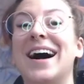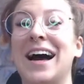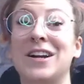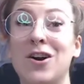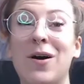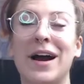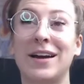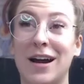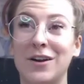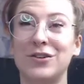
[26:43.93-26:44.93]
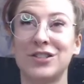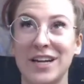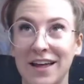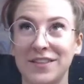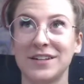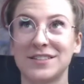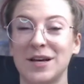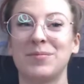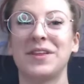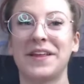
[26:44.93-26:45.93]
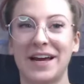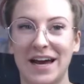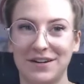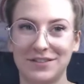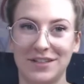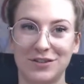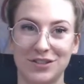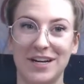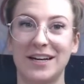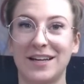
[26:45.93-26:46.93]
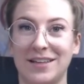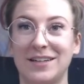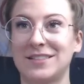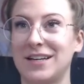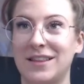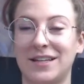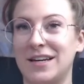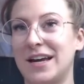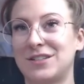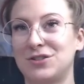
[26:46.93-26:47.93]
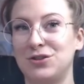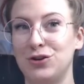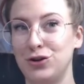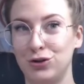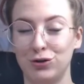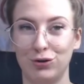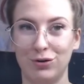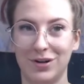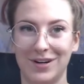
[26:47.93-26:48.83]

I know, I understand that it's something that I have to understand. I think it's like the next new,